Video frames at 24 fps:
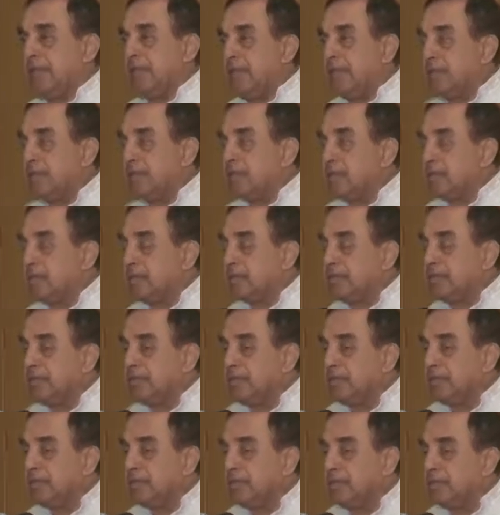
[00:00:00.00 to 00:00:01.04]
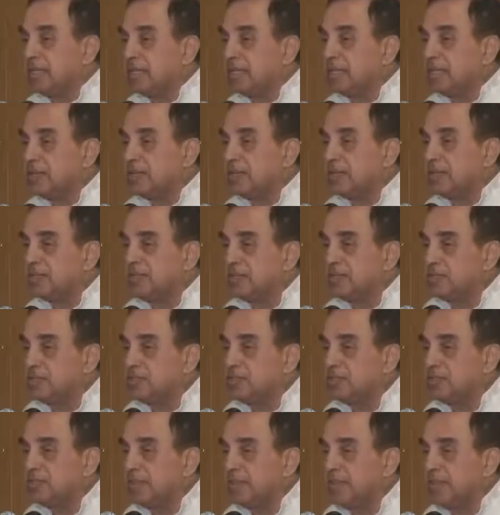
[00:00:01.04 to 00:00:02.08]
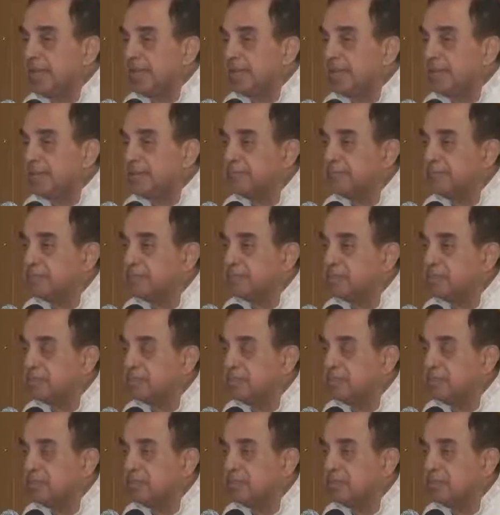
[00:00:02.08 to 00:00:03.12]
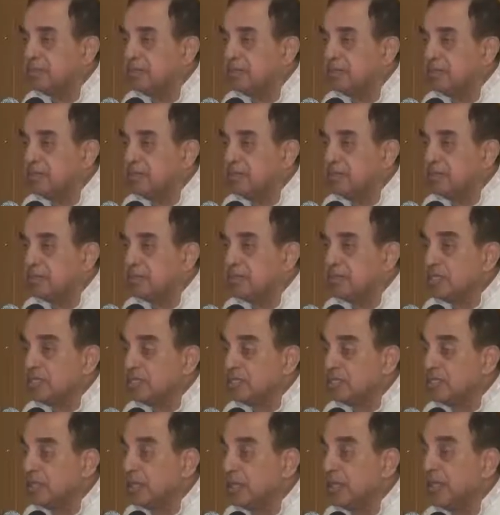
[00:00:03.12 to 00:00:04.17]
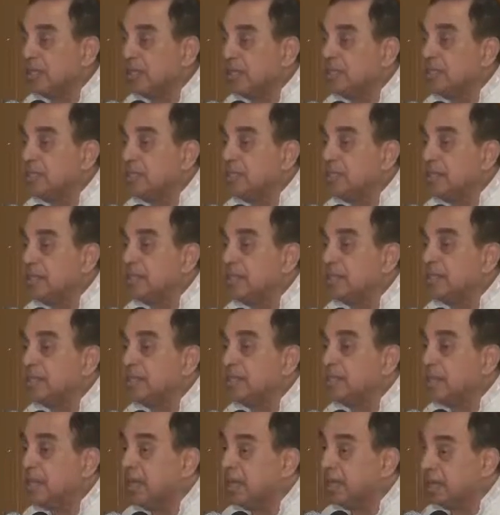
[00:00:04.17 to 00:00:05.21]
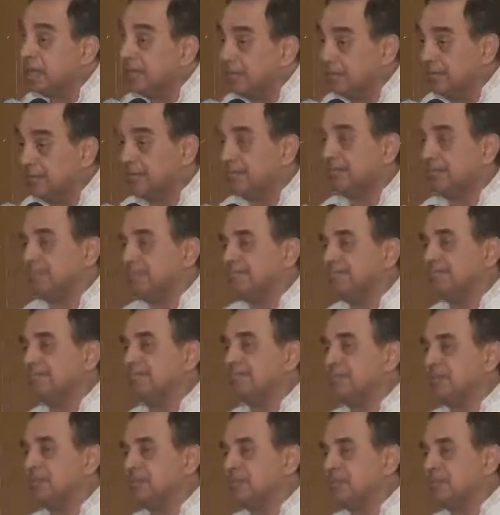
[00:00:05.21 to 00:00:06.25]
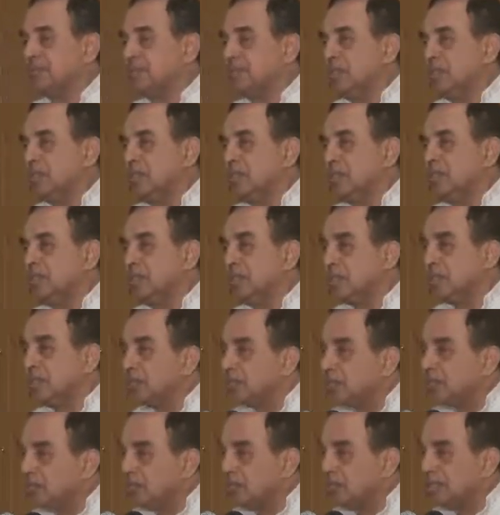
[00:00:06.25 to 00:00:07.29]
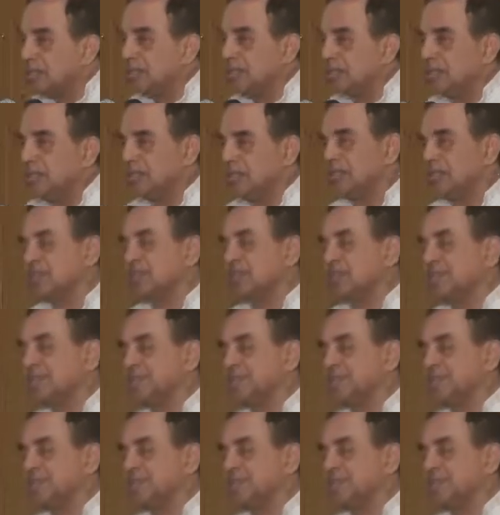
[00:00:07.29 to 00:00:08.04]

and are living in refugee camps since 1989, 22 years.